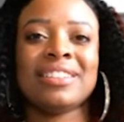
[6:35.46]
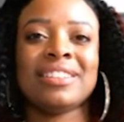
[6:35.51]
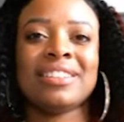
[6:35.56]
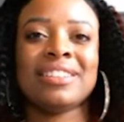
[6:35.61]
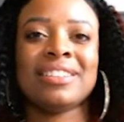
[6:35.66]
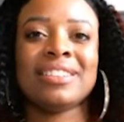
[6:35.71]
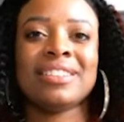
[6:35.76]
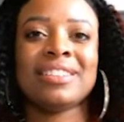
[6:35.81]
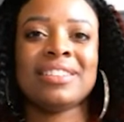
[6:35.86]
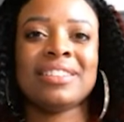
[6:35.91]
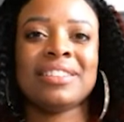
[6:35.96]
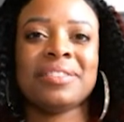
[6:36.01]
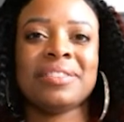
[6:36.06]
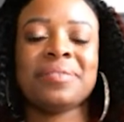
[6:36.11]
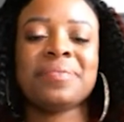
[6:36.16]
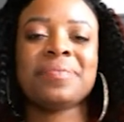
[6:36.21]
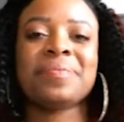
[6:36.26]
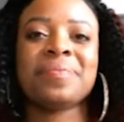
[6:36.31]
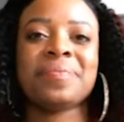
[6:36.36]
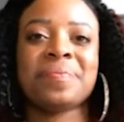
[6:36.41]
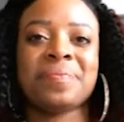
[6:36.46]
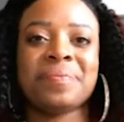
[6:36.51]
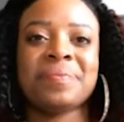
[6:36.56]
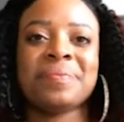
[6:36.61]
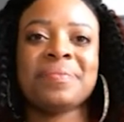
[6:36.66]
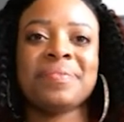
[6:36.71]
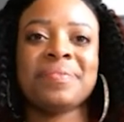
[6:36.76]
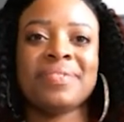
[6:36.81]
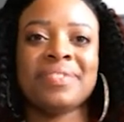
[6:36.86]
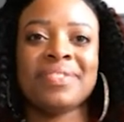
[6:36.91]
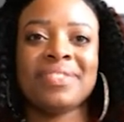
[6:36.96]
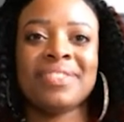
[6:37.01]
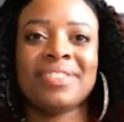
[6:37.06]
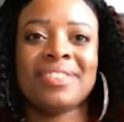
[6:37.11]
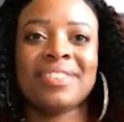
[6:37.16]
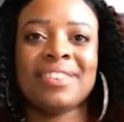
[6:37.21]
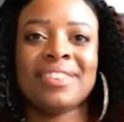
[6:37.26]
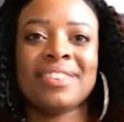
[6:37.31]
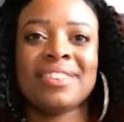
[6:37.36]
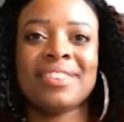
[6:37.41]

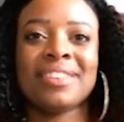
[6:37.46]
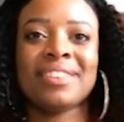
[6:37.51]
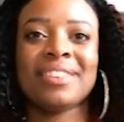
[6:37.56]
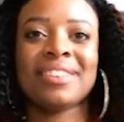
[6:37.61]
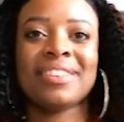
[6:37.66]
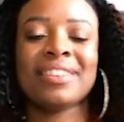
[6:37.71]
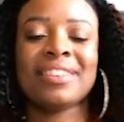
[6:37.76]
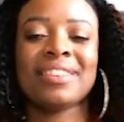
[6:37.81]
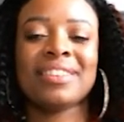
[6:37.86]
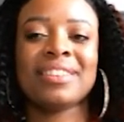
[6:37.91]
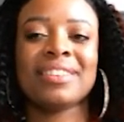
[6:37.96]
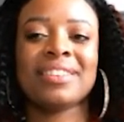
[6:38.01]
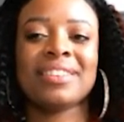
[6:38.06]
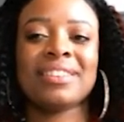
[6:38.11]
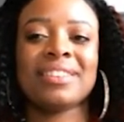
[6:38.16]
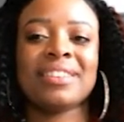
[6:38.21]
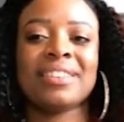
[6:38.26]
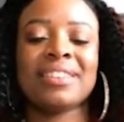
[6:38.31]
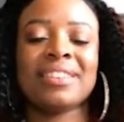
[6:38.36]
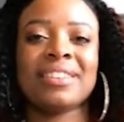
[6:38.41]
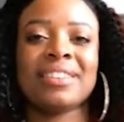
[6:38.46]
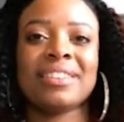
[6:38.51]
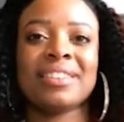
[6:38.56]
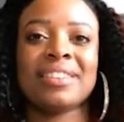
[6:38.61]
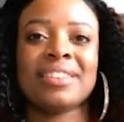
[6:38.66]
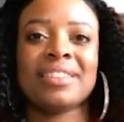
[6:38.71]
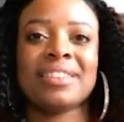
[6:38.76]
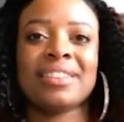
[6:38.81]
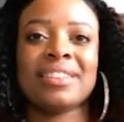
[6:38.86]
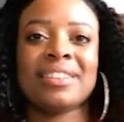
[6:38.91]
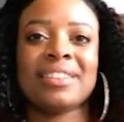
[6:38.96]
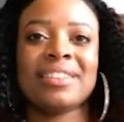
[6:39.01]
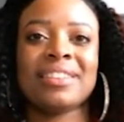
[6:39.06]
This person isn't speaking.